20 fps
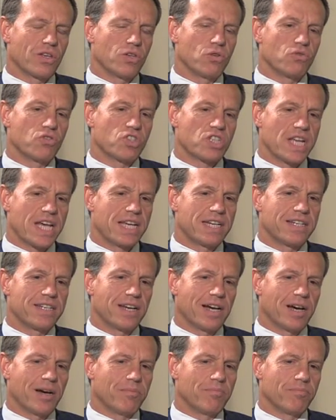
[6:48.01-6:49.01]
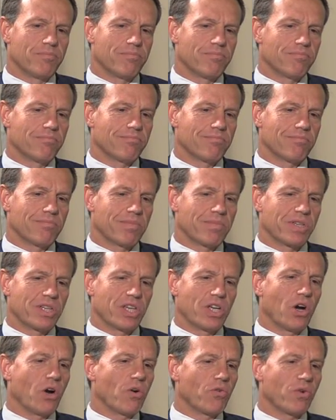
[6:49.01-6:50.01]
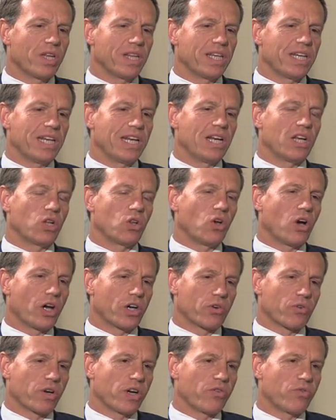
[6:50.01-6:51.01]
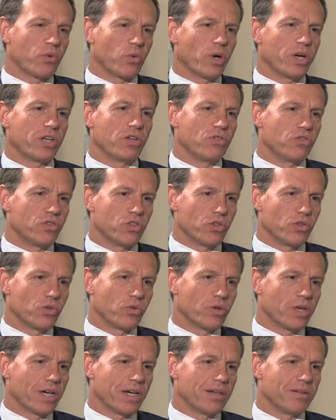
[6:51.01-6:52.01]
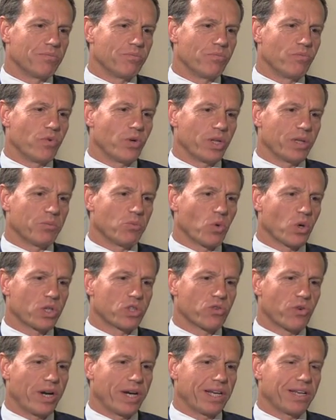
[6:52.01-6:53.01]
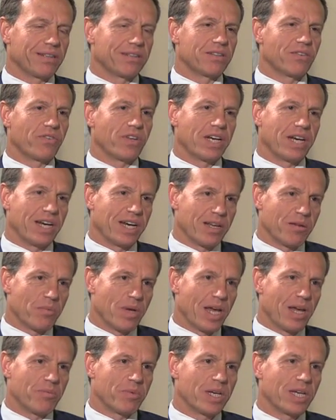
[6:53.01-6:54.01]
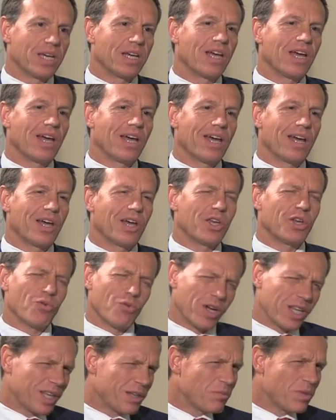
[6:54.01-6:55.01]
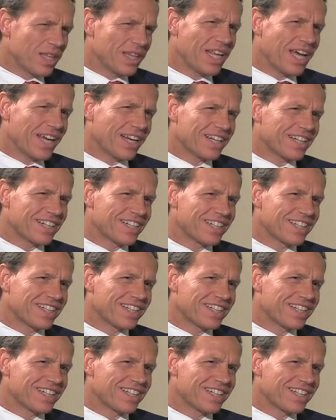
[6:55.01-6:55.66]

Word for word: You said um, you don't really need a law degree for what you do, uh, really more training in divinity, maybe. You really mean that?